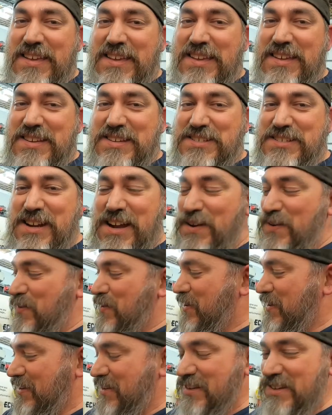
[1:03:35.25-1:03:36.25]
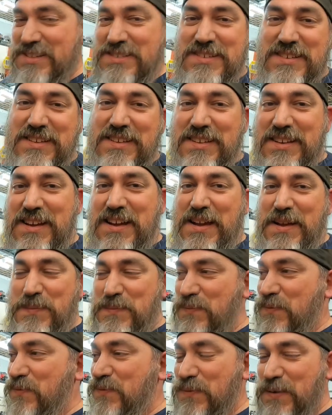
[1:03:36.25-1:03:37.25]
get a shower because I
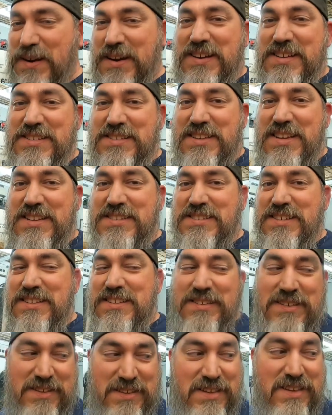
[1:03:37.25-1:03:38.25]
am freaking disgusting.